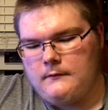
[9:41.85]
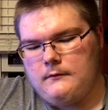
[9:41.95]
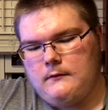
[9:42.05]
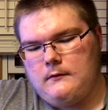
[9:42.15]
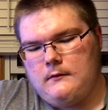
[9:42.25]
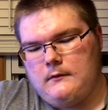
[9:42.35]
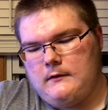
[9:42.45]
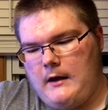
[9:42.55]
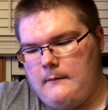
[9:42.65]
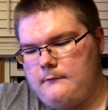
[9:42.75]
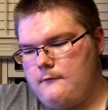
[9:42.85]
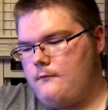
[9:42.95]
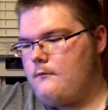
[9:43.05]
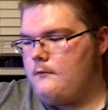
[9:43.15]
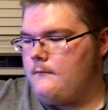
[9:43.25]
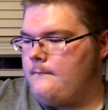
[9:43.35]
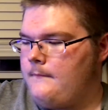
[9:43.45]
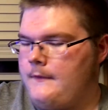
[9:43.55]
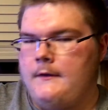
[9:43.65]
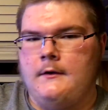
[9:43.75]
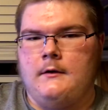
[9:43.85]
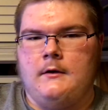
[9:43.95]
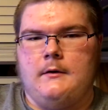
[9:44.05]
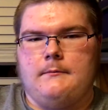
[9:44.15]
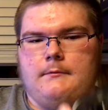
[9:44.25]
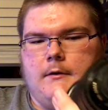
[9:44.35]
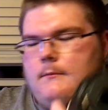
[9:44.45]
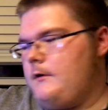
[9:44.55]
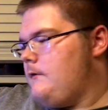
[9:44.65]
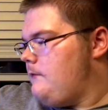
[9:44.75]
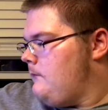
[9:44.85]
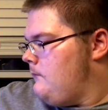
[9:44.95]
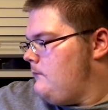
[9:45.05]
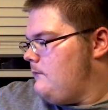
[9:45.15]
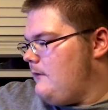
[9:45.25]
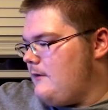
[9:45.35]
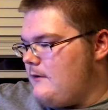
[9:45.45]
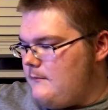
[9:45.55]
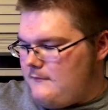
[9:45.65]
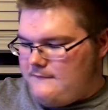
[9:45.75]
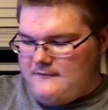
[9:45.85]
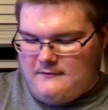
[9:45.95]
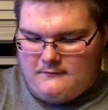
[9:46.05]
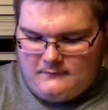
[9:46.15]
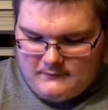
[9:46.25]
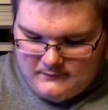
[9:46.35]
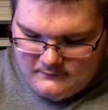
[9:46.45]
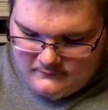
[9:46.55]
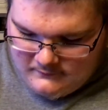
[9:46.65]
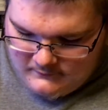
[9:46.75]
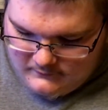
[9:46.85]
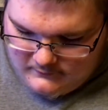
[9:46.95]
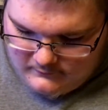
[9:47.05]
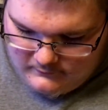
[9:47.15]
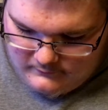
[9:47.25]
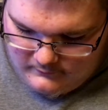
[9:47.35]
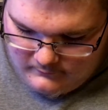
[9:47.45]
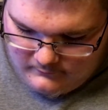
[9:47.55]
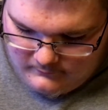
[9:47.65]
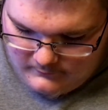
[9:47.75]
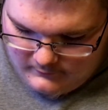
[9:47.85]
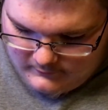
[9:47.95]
the adapter for it, pretty much. I got my finger on there a little, so let me clean